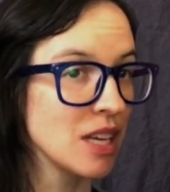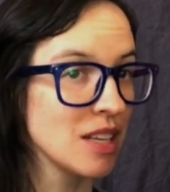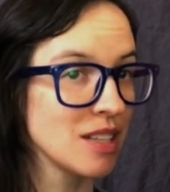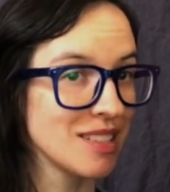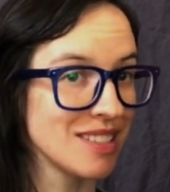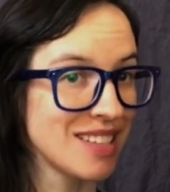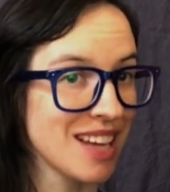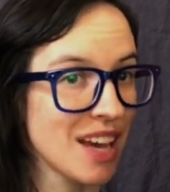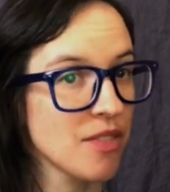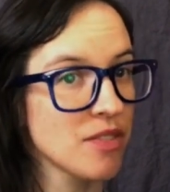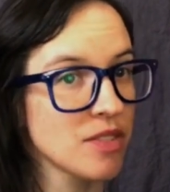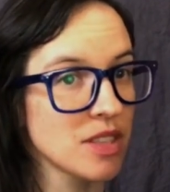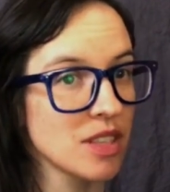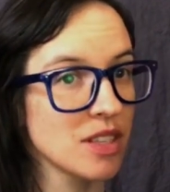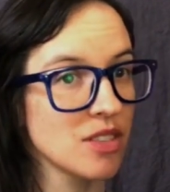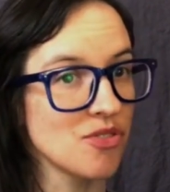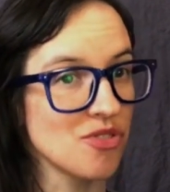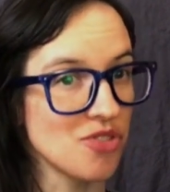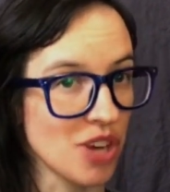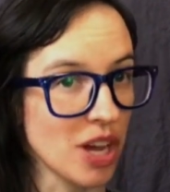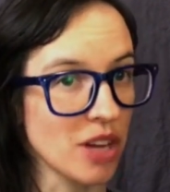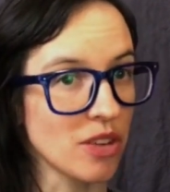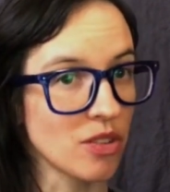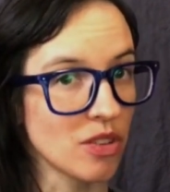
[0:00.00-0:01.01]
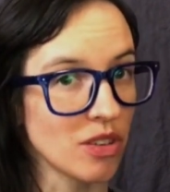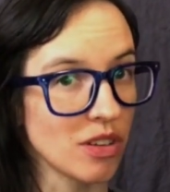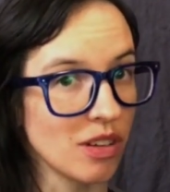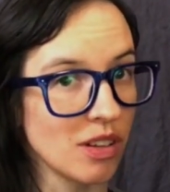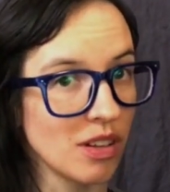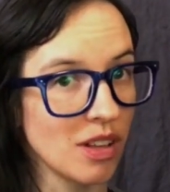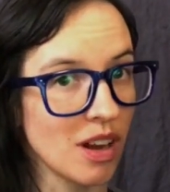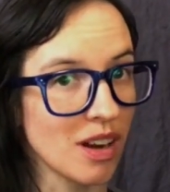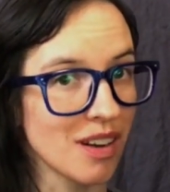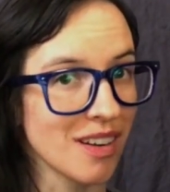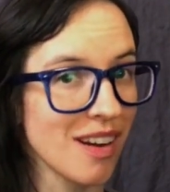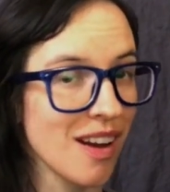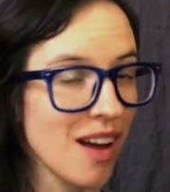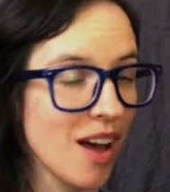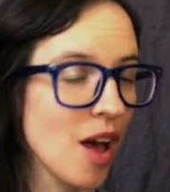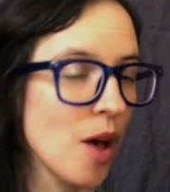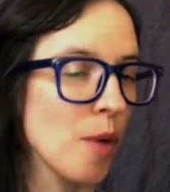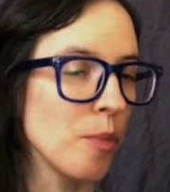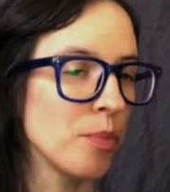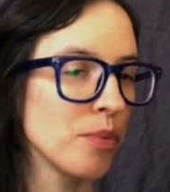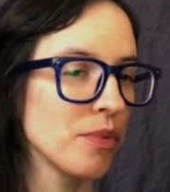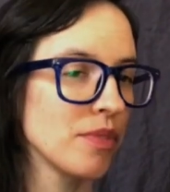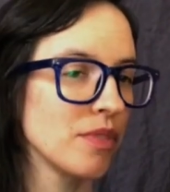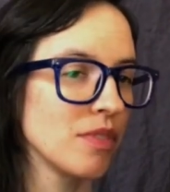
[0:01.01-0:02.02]
deaths in general are
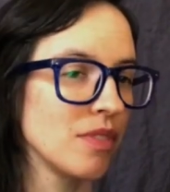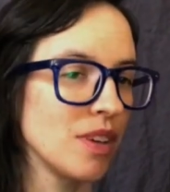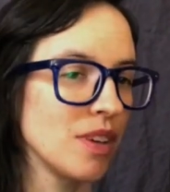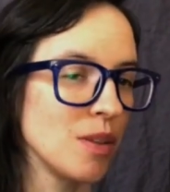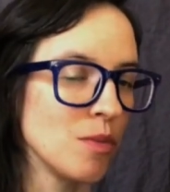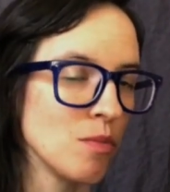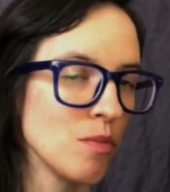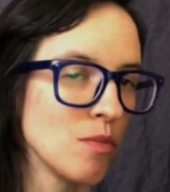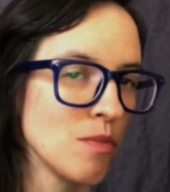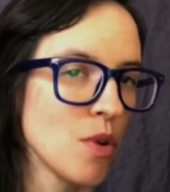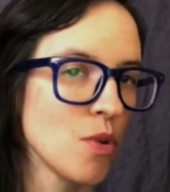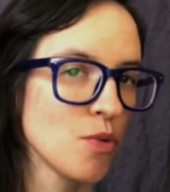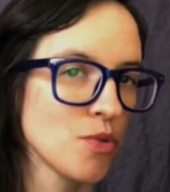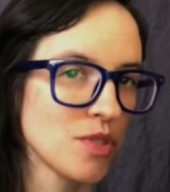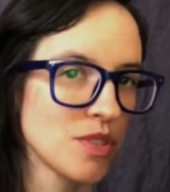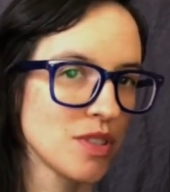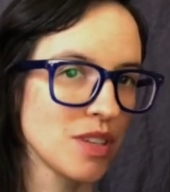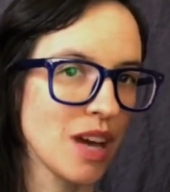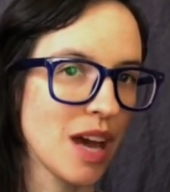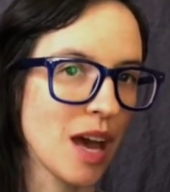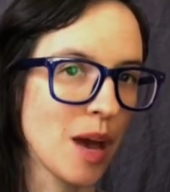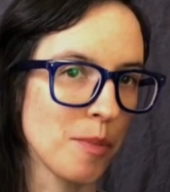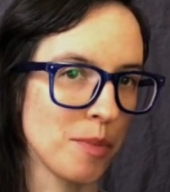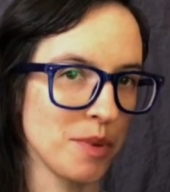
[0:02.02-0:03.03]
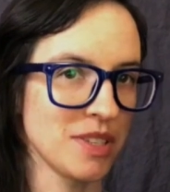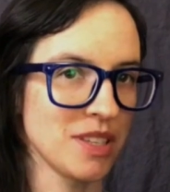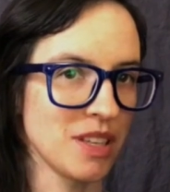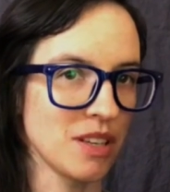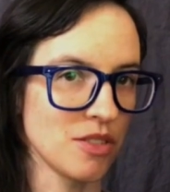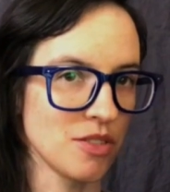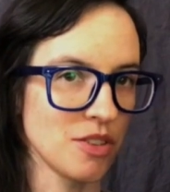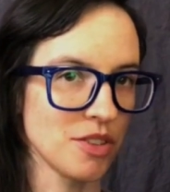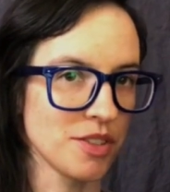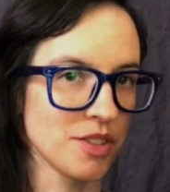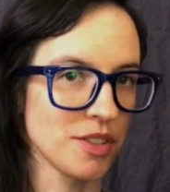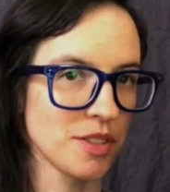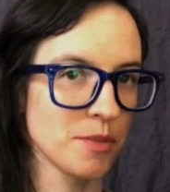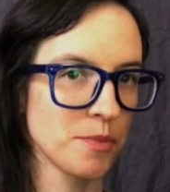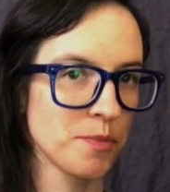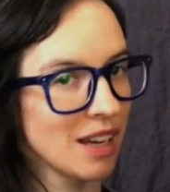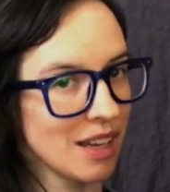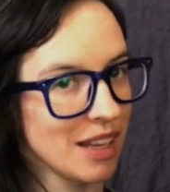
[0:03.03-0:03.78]
up in most epicenters.